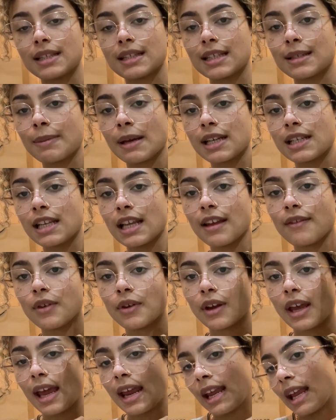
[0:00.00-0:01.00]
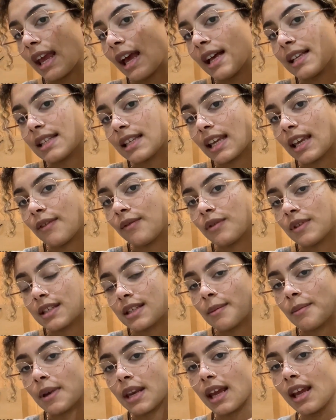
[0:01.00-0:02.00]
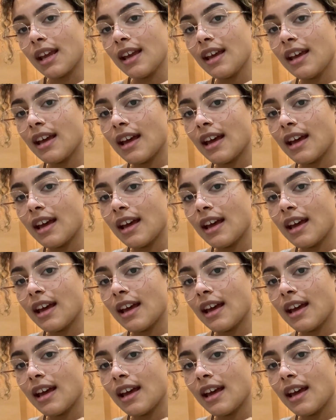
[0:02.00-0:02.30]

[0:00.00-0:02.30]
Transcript: especially if you're getting it as a gift for somebody.